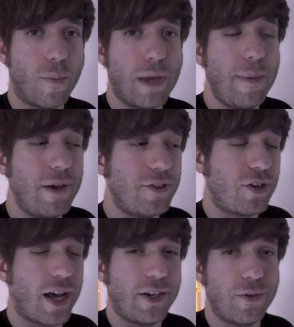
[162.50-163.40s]
maybe you're
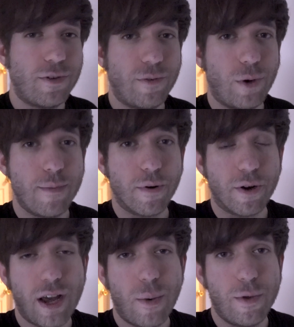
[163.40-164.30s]
trying to avoid
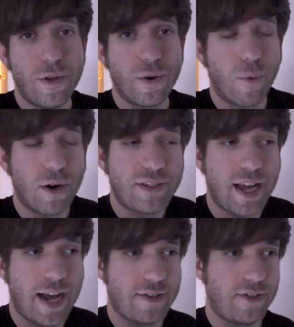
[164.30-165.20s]
burnout with your work
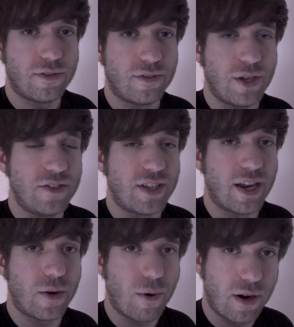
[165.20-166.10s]
tasks, so you
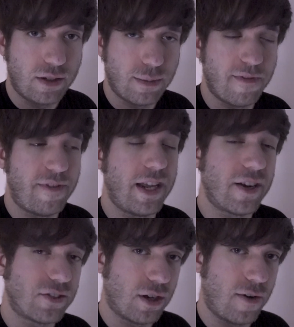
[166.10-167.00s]
set a quota to prevent
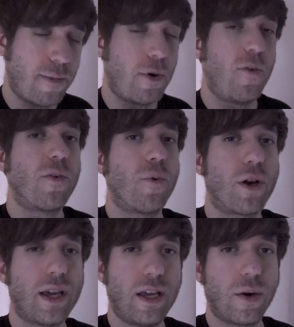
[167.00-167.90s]
yourself from
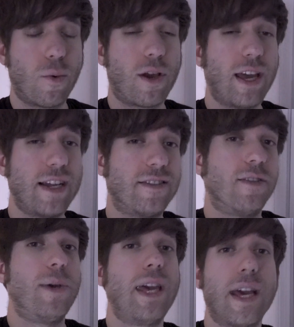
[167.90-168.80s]
overworking or working into
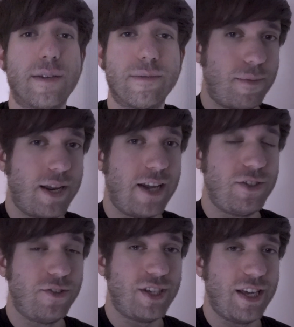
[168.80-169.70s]
the weekend. But
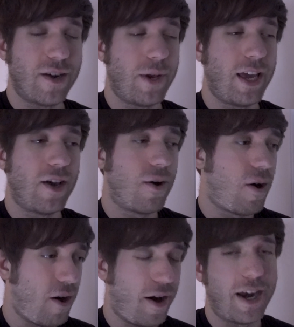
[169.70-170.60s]
as you see here, we could go
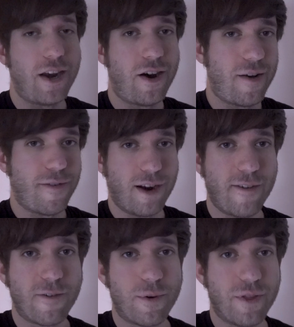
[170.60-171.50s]
on and on
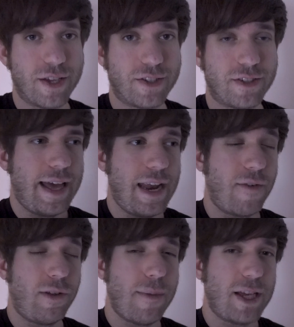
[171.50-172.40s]
forever with this, and
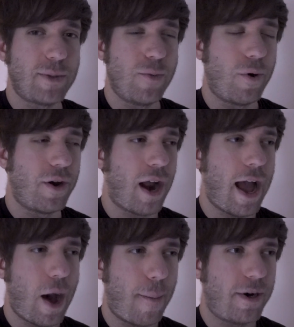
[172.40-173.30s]
it really makes me wonder
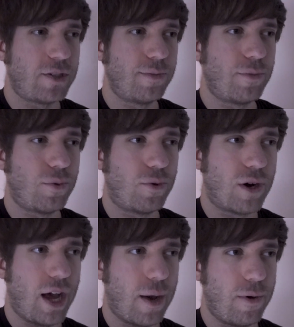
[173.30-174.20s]
how much
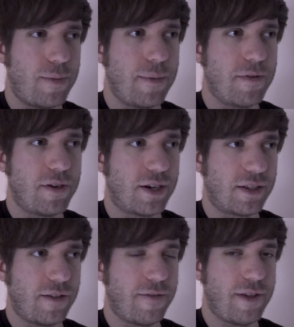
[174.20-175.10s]
more I would be
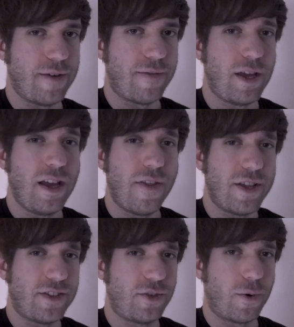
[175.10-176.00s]
productive if
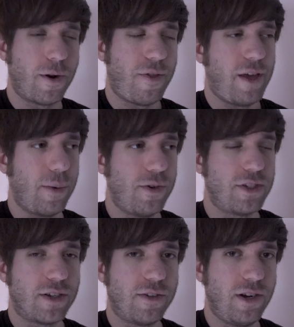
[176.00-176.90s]
this sort of thing
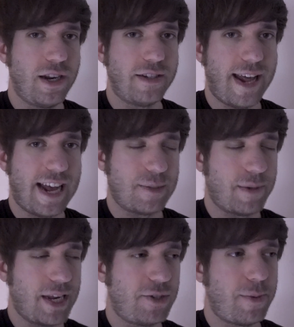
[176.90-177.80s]
was included in task
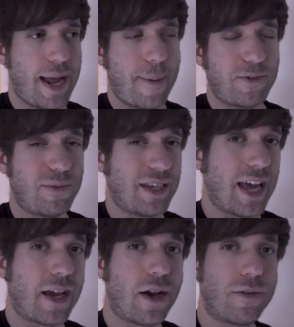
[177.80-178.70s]
management apps from the
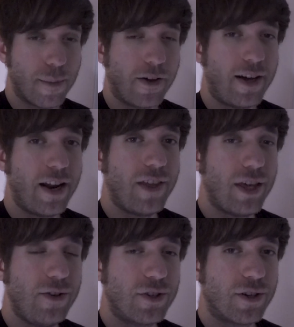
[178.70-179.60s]
get-go. By letting the
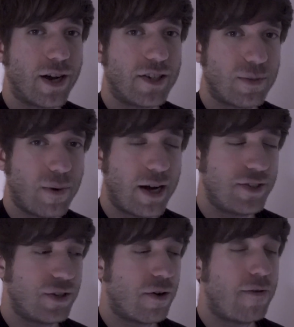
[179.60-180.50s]
user
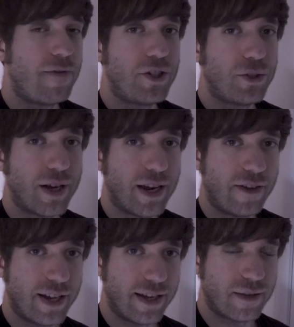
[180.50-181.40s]
customize their own visual
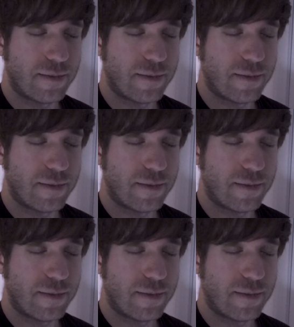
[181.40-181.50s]
analytics